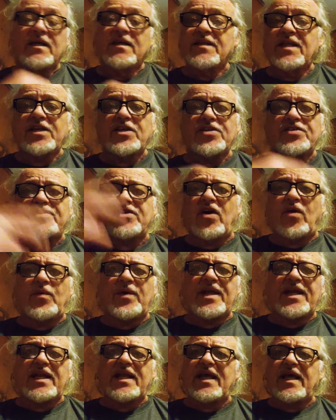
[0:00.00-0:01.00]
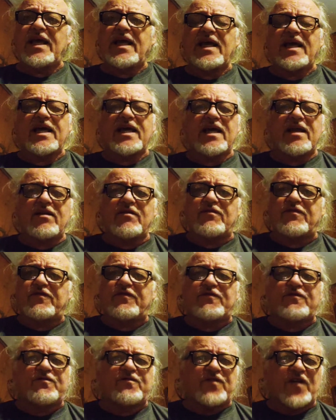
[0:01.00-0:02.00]
They just go in there and
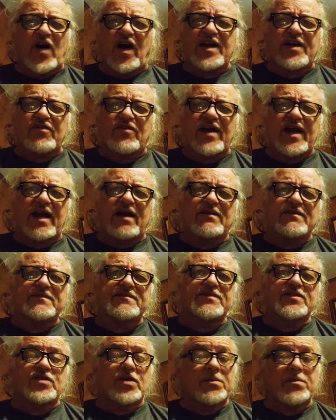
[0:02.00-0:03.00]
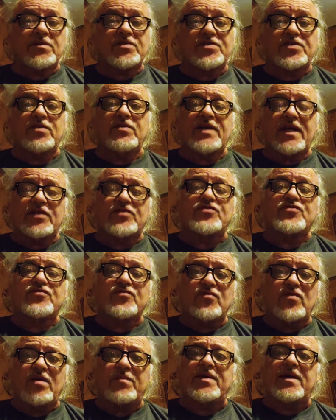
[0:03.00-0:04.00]
fart around. Some would still get
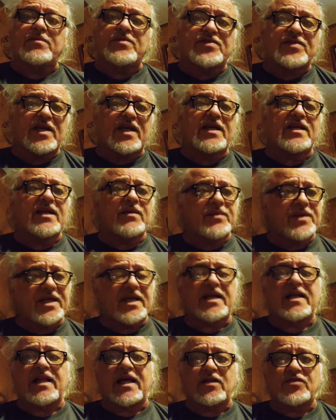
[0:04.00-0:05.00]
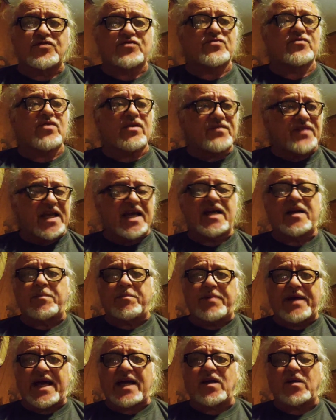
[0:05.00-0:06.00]
strong, but I'm saying they would get a lot strong if they had a
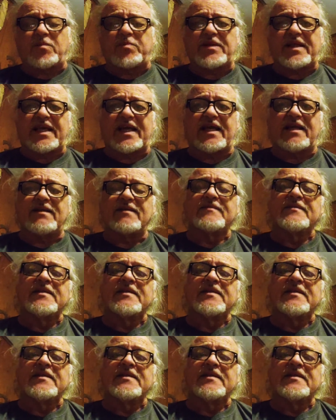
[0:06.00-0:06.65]
battle plan.